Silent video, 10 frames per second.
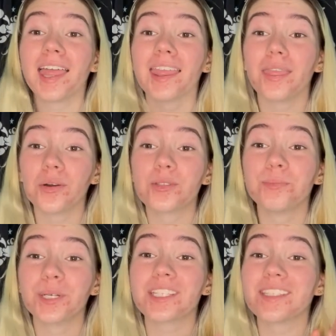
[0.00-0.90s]
Those
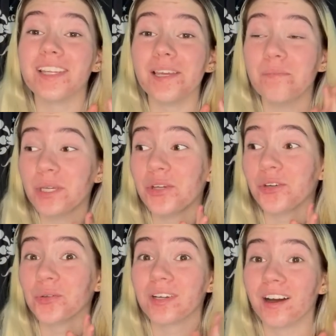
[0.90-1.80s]
books
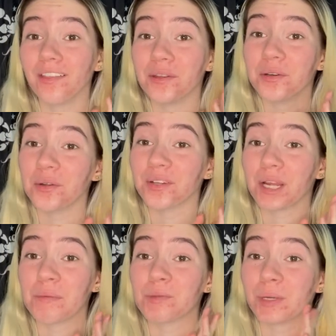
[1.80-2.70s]
debuted on the New York
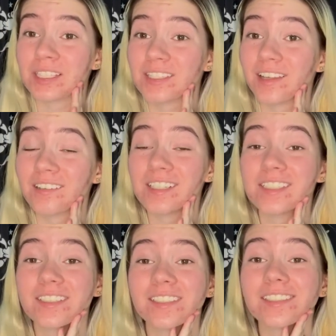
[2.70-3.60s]
Times bestseller
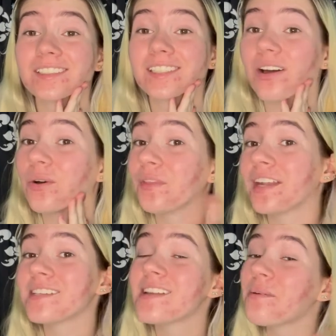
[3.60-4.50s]
list. So
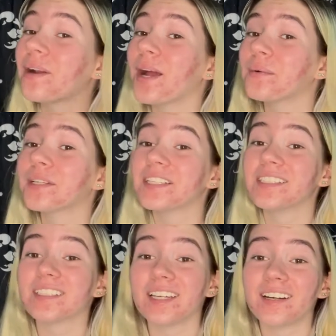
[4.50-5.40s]
that is not what I would
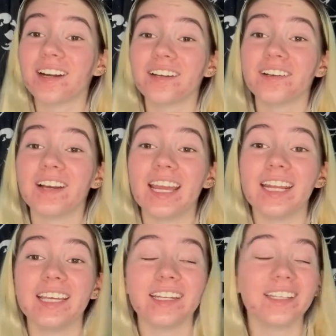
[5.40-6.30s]
consider
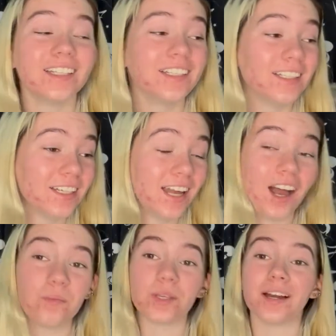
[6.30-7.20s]
underrated.
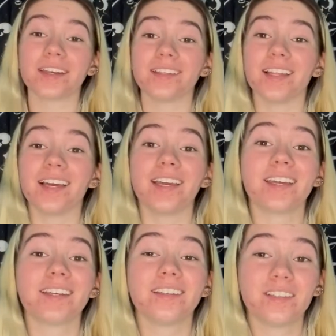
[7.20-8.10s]
I'm talking
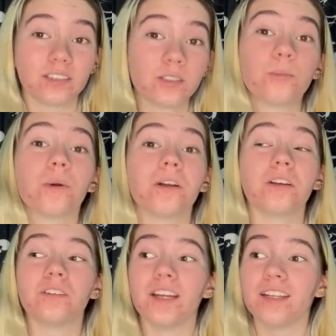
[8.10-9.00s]
like super
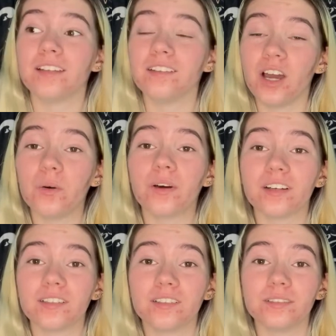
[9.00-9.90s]
underrated. No one
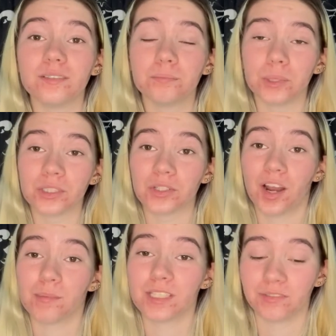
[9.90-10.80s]
on
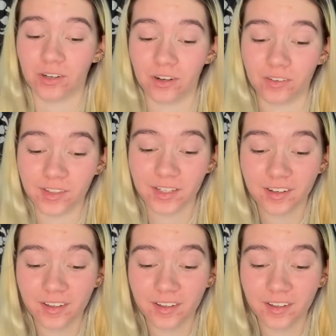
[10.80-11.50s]
Bookstagram has ever heard of it.